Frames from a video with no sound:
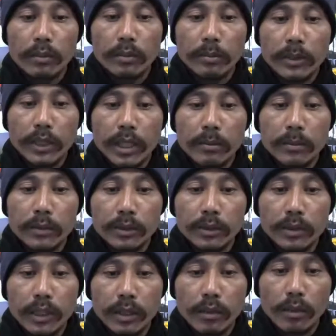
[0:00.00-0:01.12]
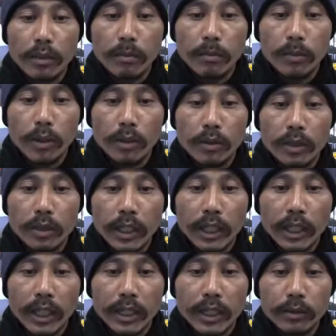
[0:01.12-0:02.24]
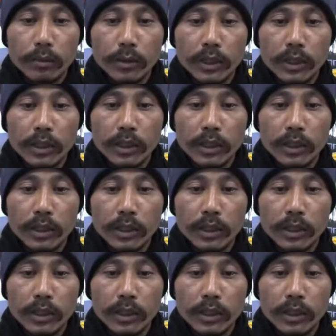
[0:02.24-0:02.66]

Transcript: become student of block, align with